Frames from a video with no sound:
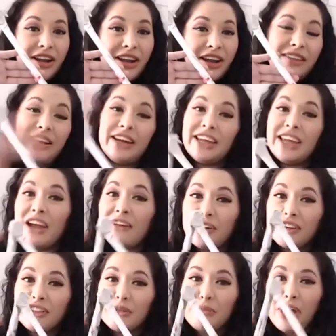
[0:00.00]
And then I can't
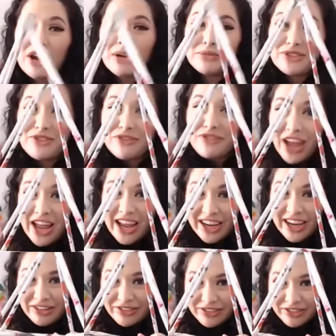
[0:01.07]
forget the bottom, so
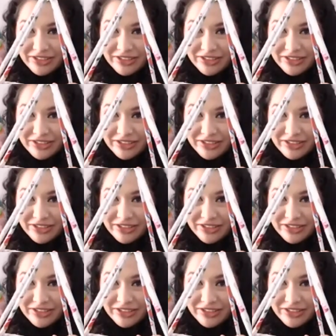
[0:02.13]
five.